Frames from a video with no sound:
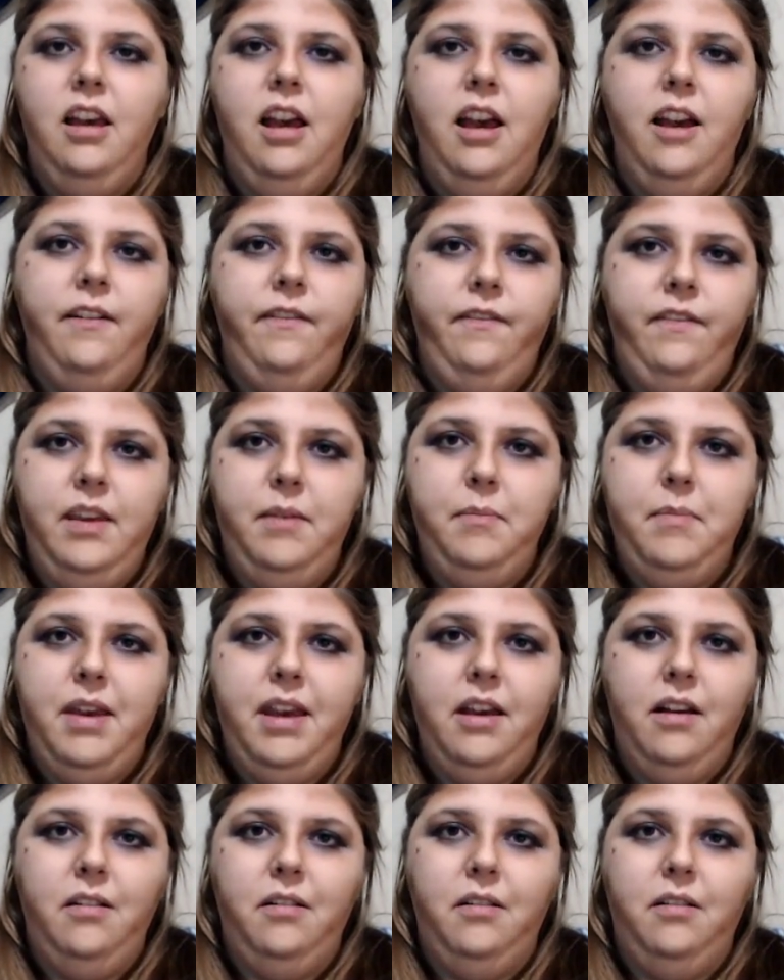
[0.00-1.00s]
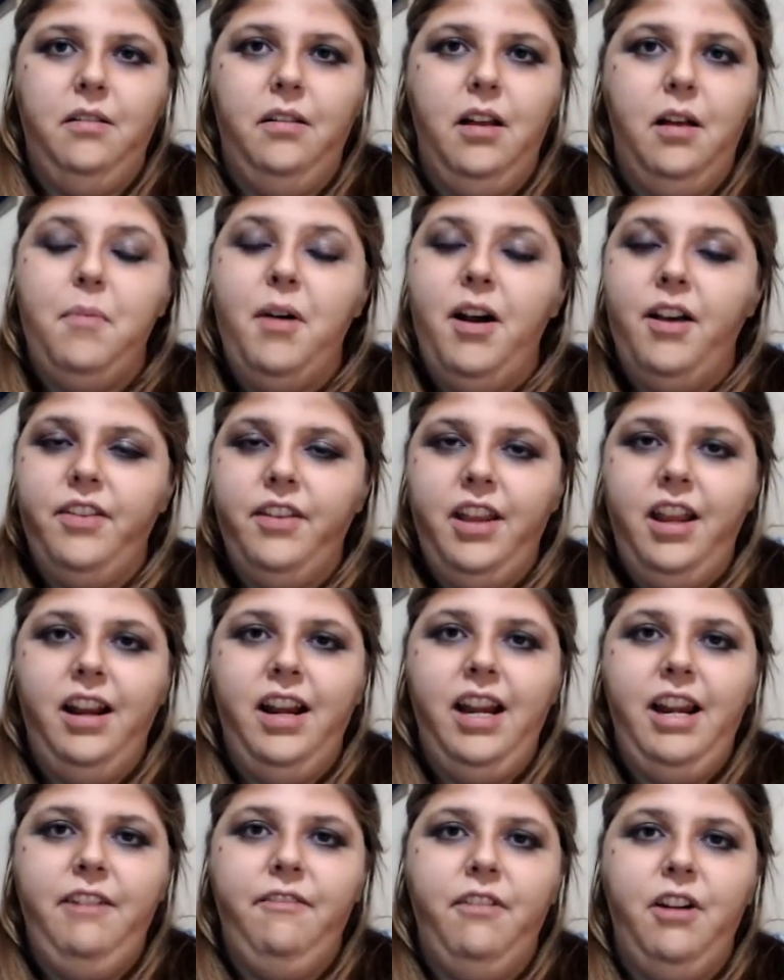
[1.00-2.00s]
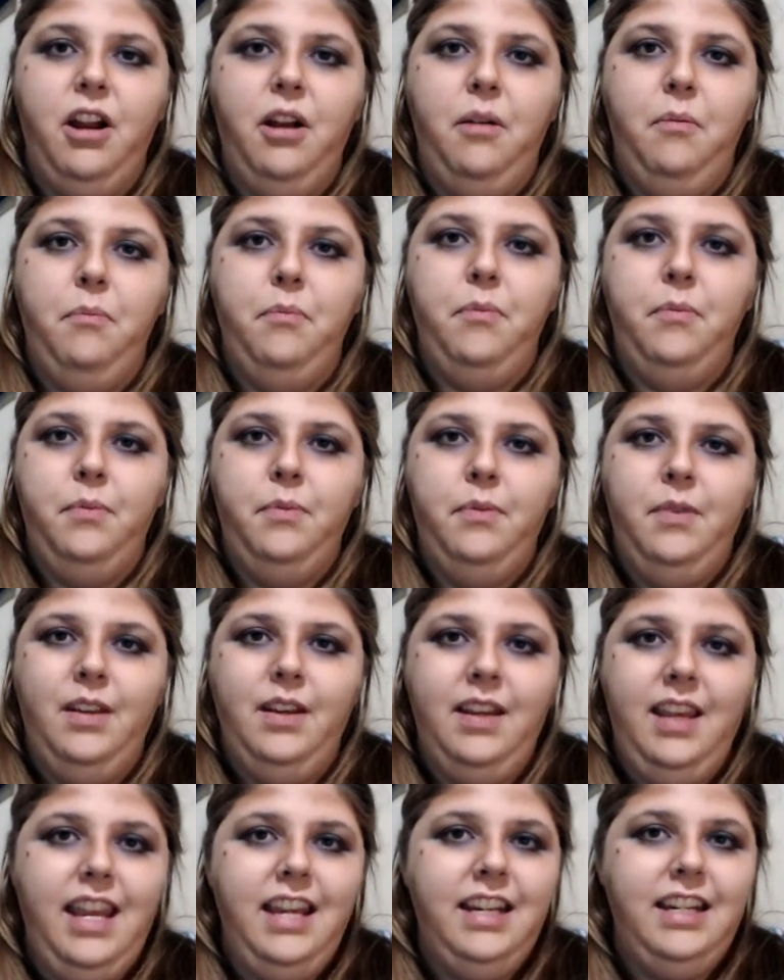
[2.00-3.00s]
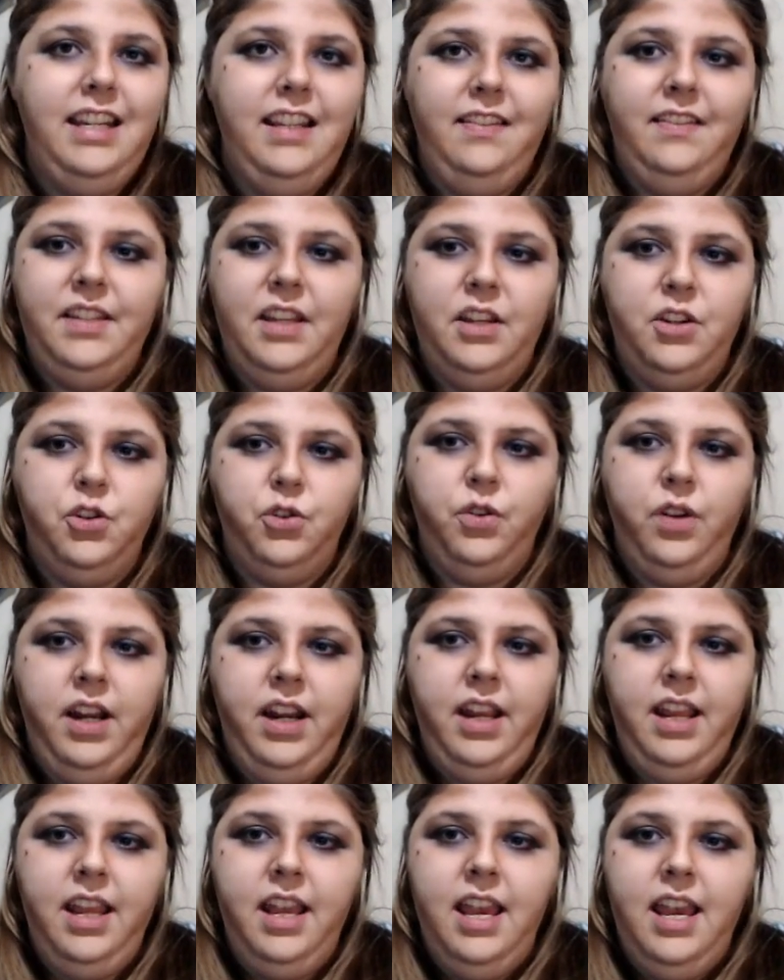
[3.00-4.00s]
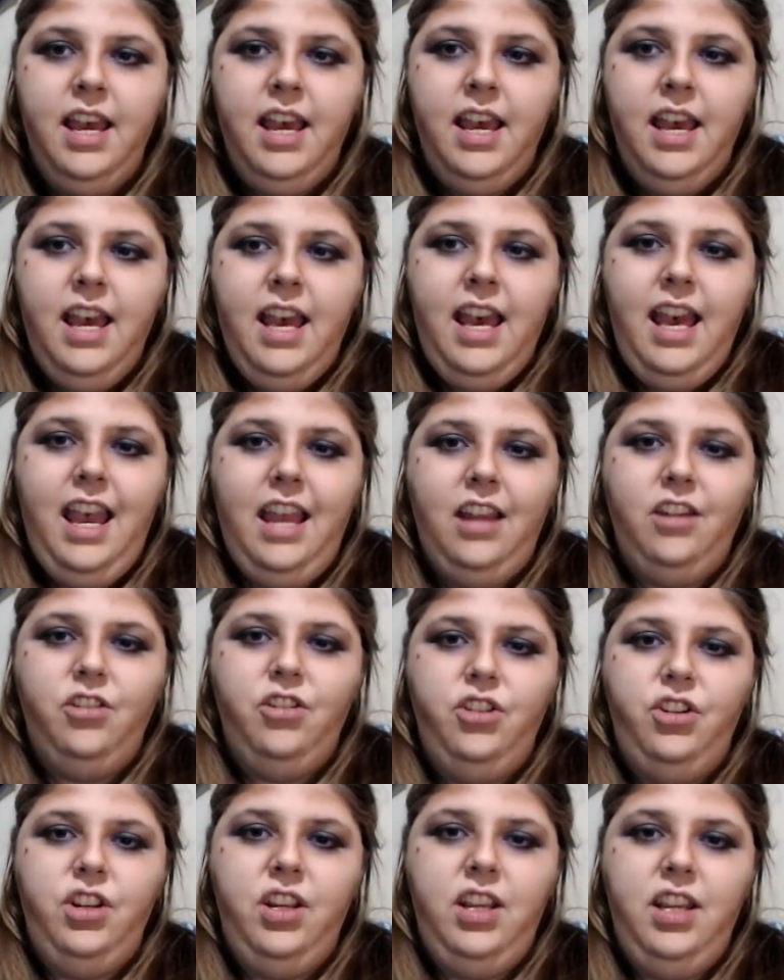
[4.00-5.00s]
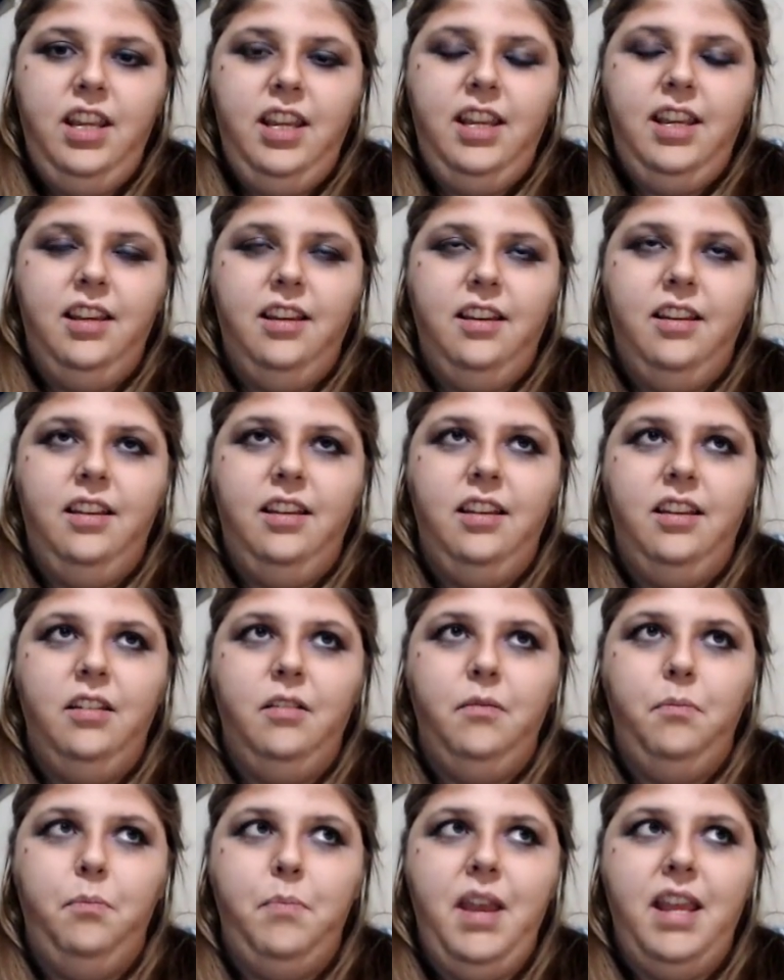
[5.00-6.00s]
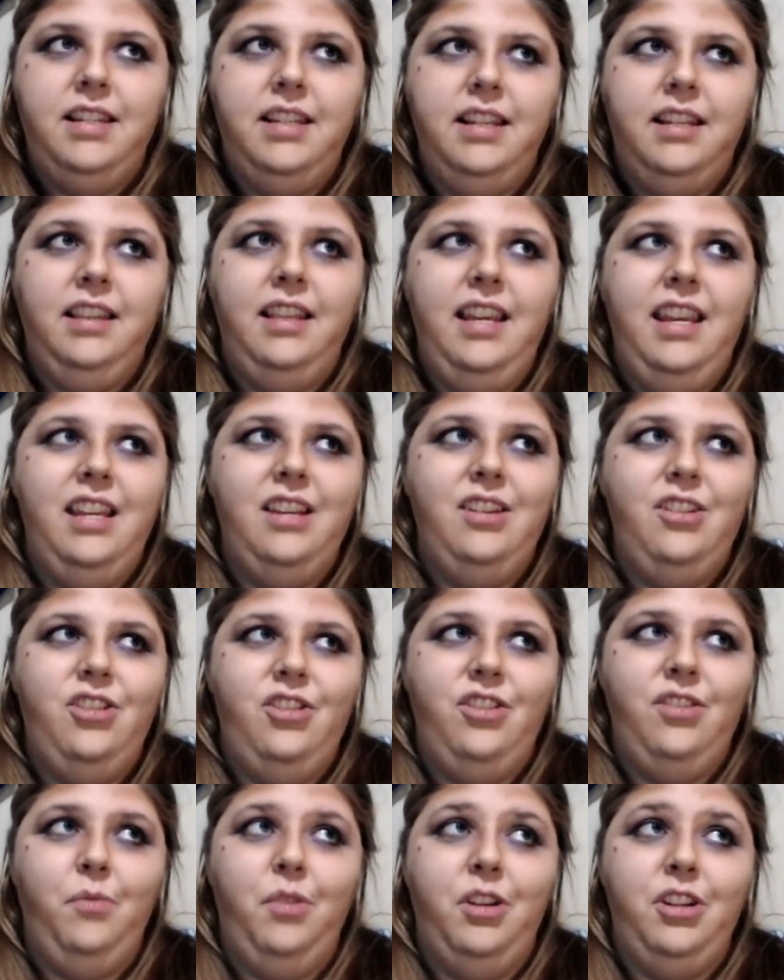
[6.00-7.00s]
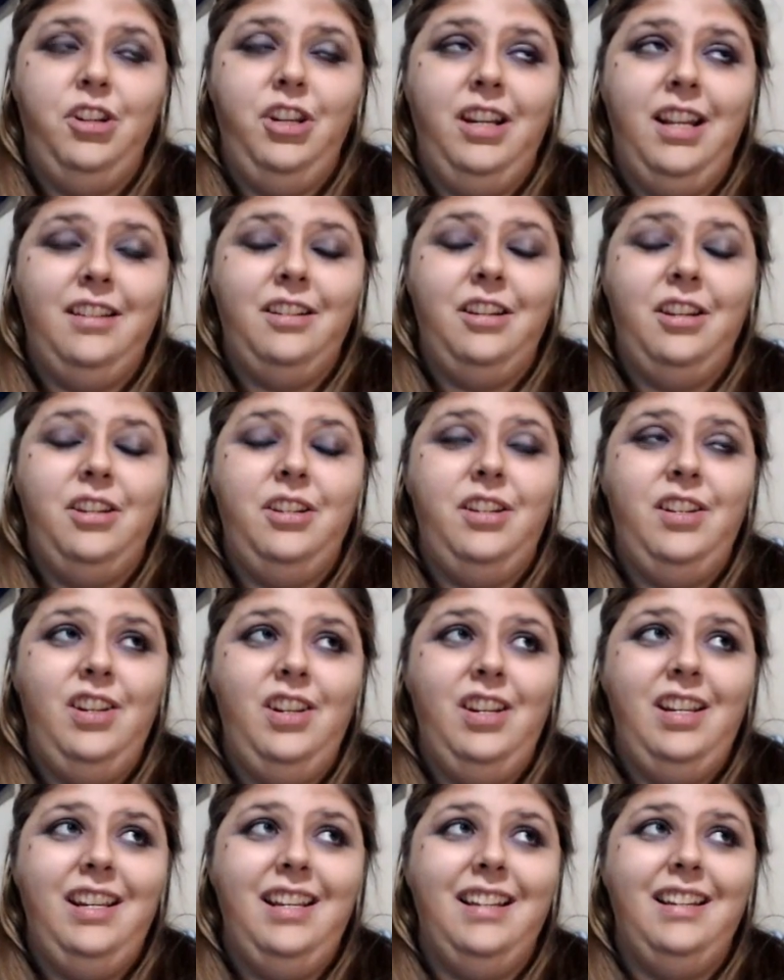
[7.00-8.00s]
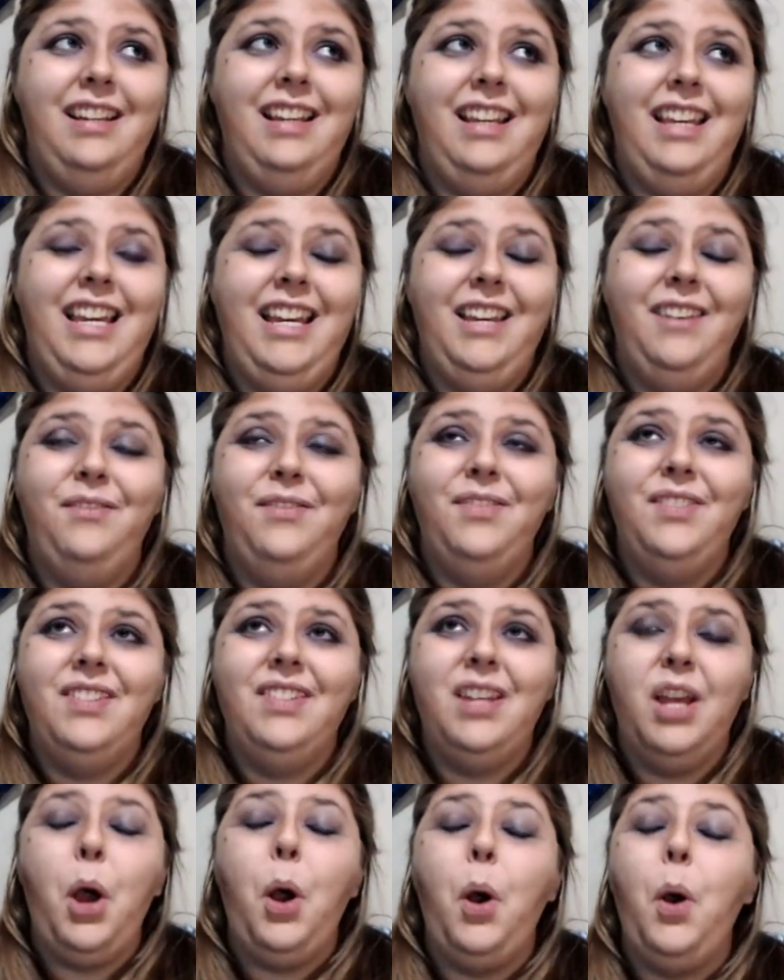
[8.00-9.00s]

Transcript: a female apothecary from the 18th century and she basically she, what she does is she gives